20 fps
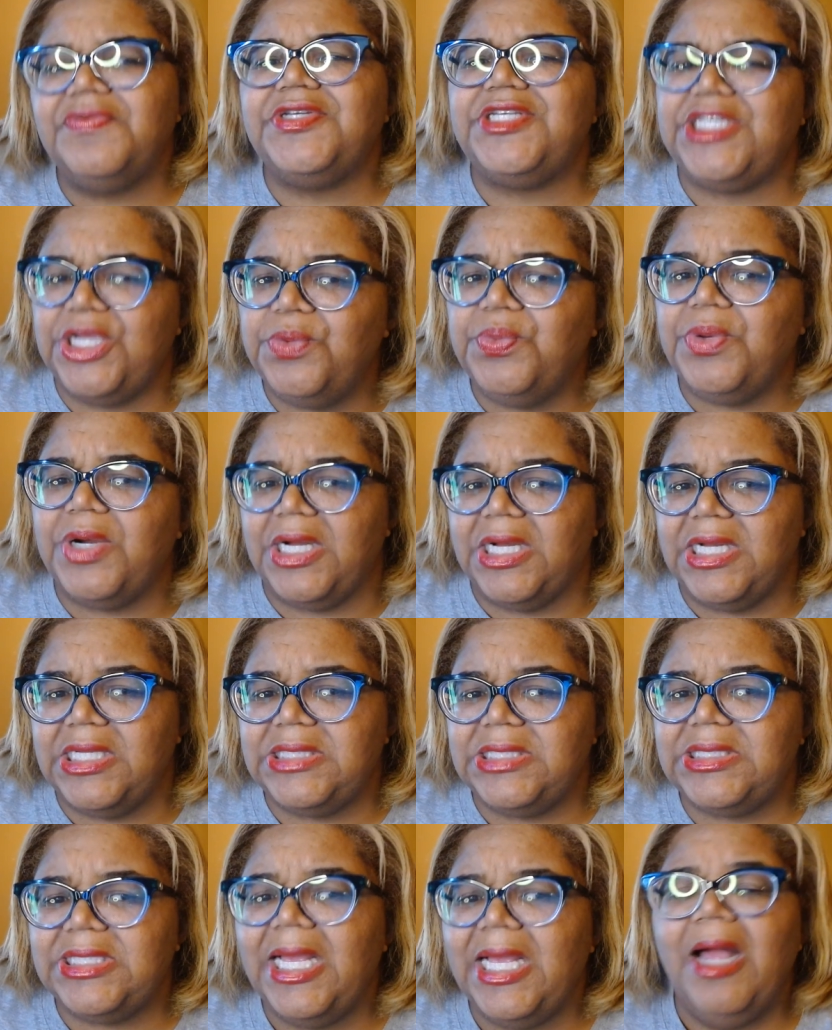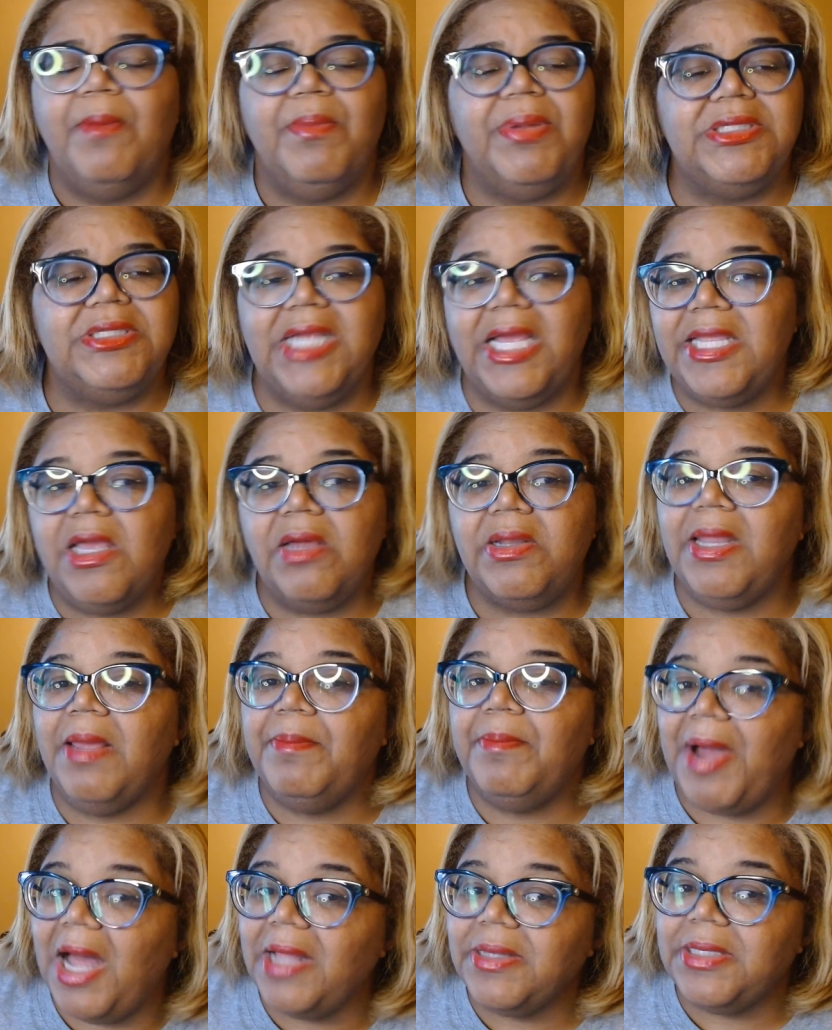She was. But Danielle didn't
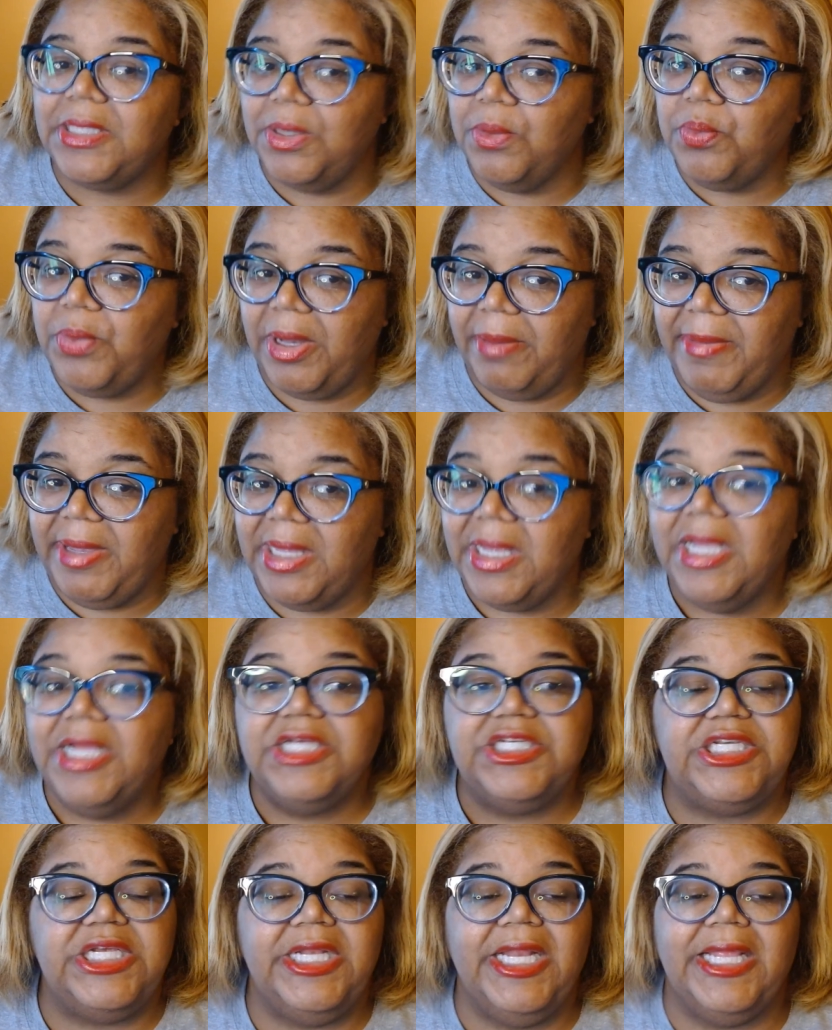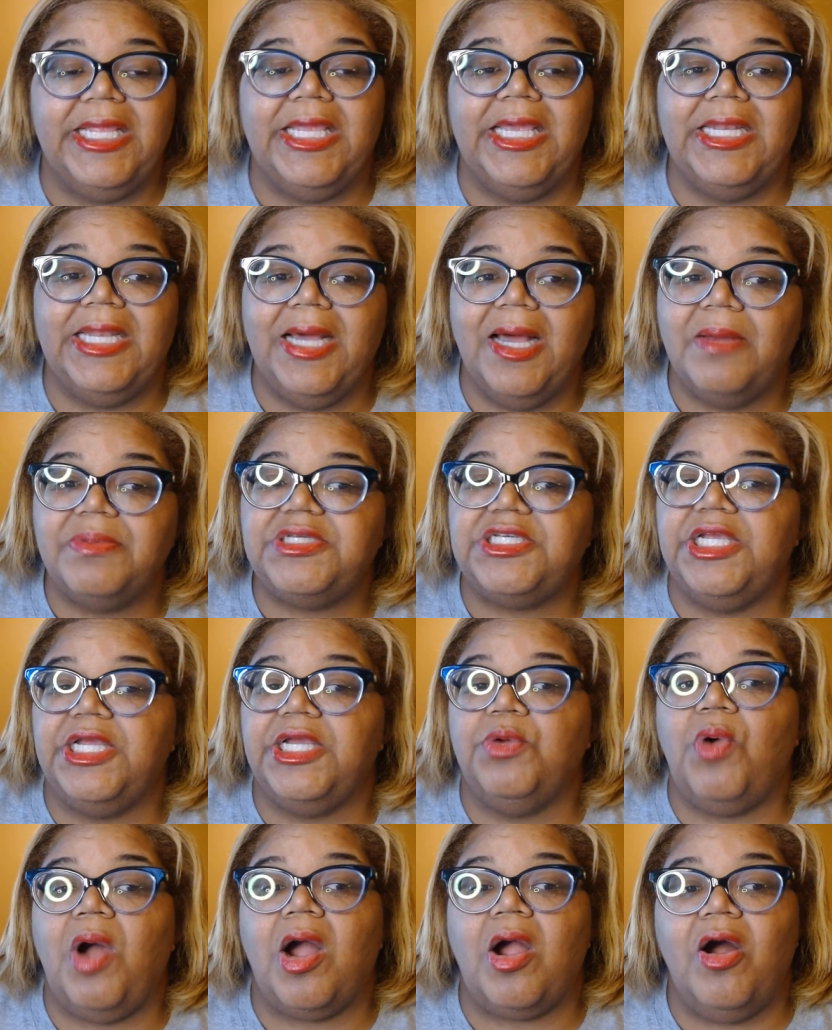bother them women. She didn't get up. She
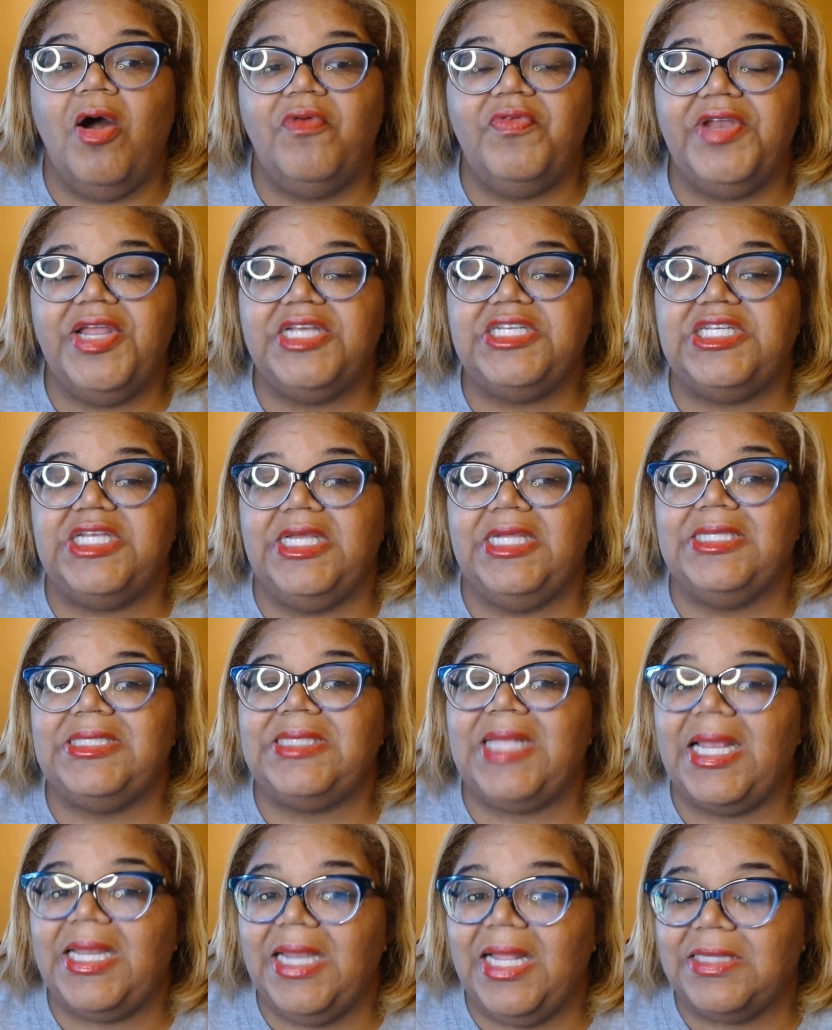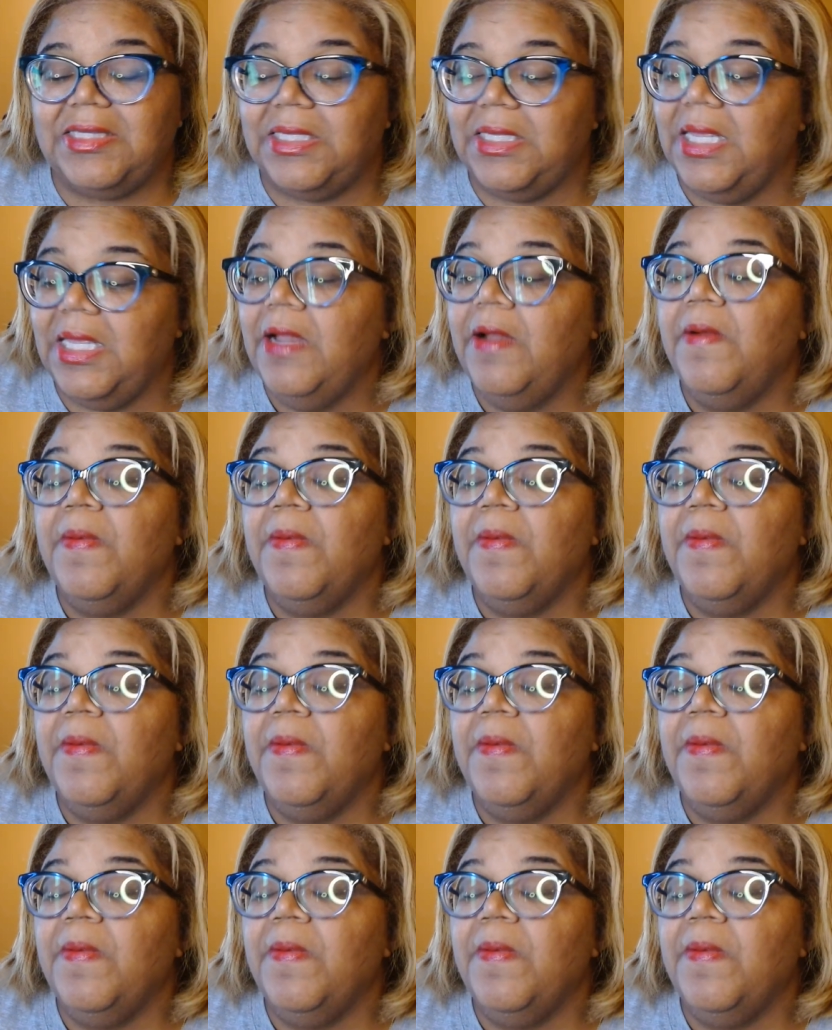didn't walk over there. She didn't say nothing.